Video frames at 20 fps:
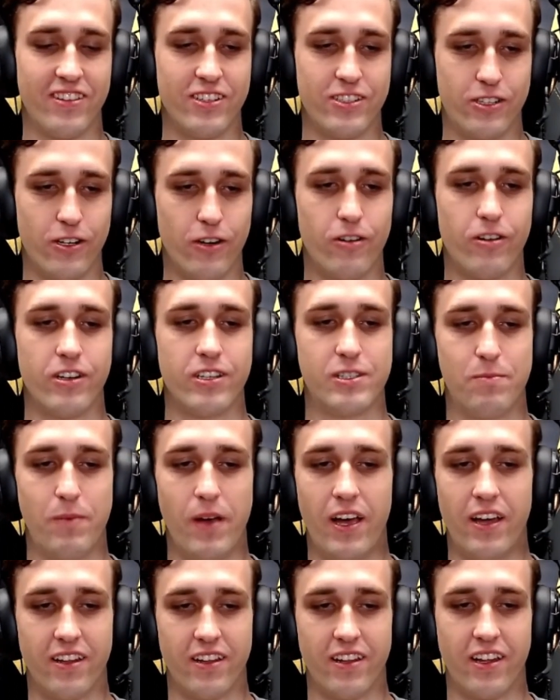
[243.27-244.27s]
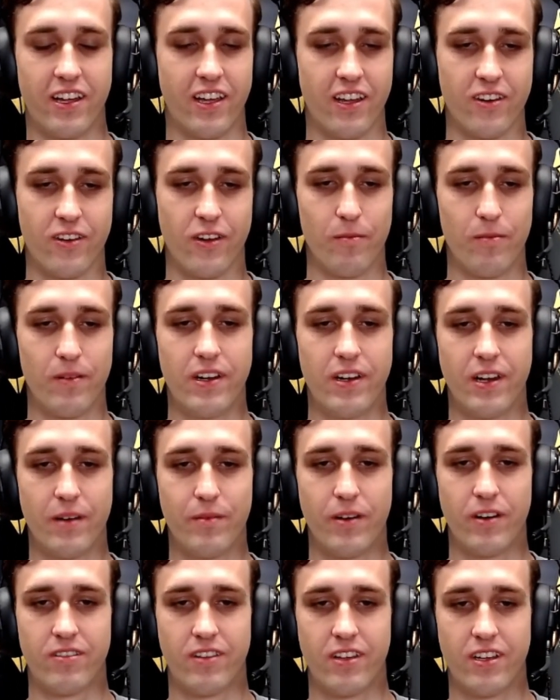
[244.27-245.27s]
sure, it's bad and I can complain
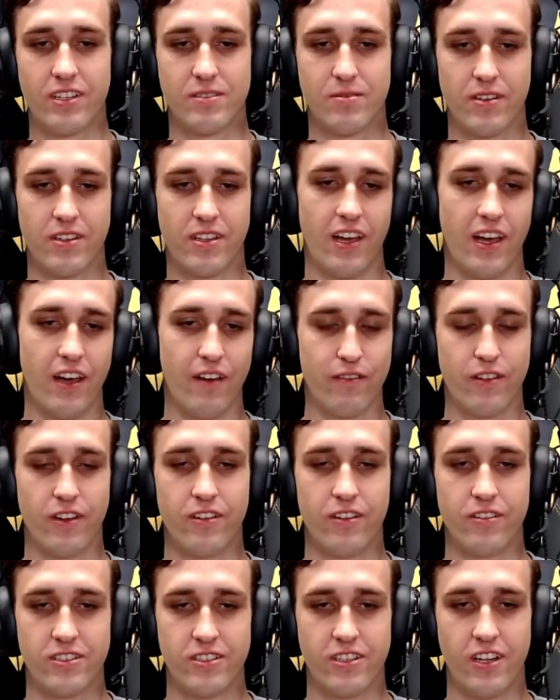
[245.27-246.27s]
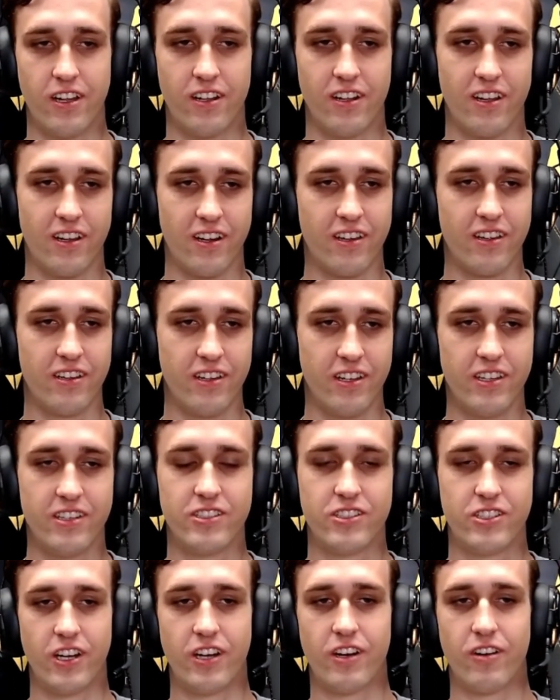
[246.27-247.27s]
about things, but I have to understand, like, in
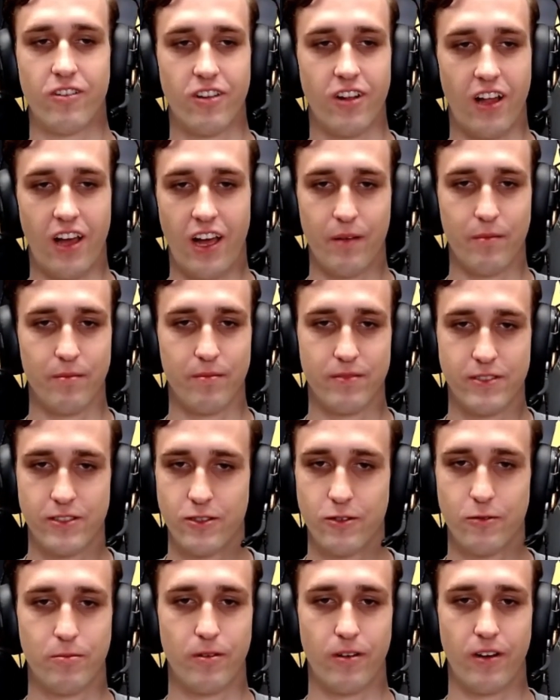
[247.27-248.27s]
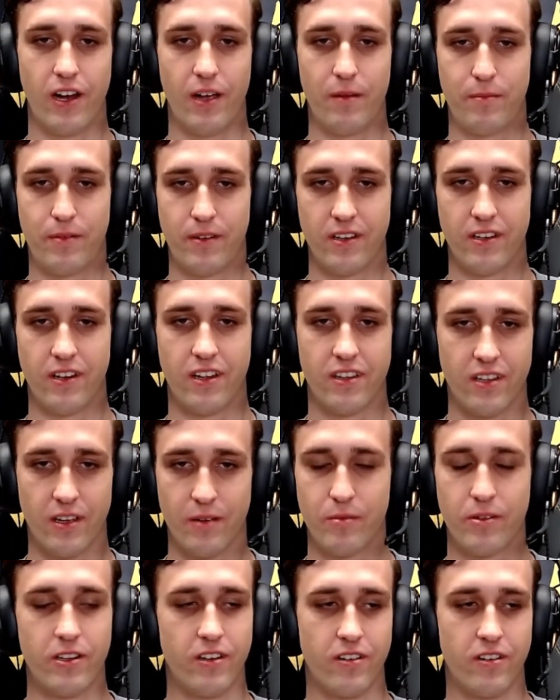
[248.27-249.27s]
general, I'm super happy that
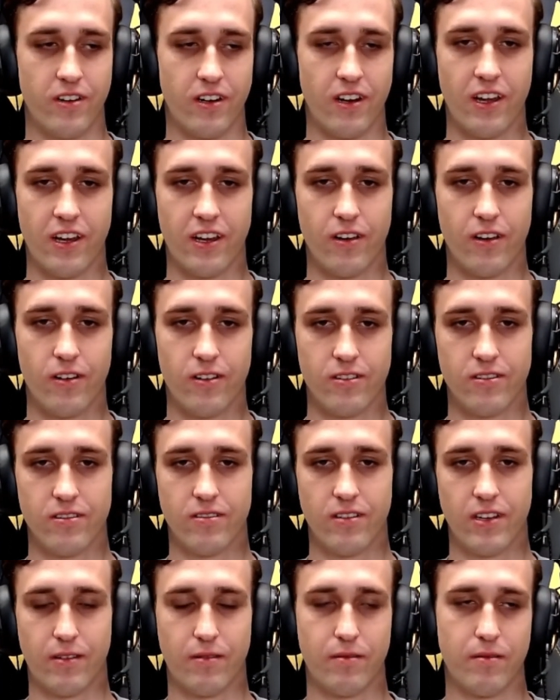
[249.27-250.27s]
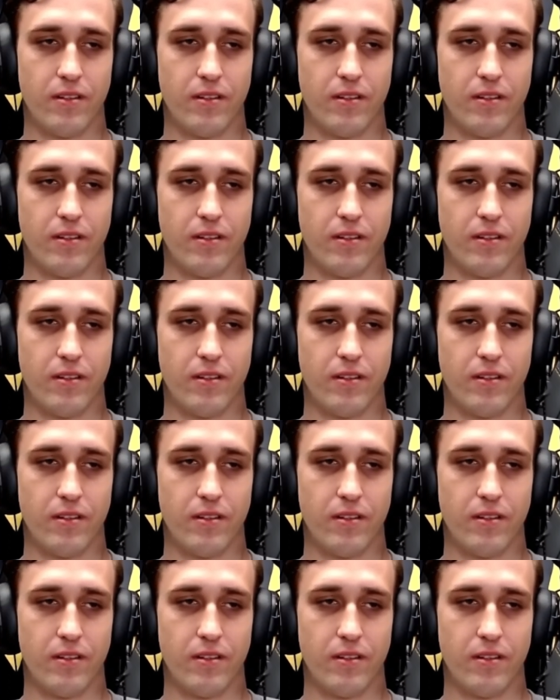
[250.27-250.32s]
I'm here, and like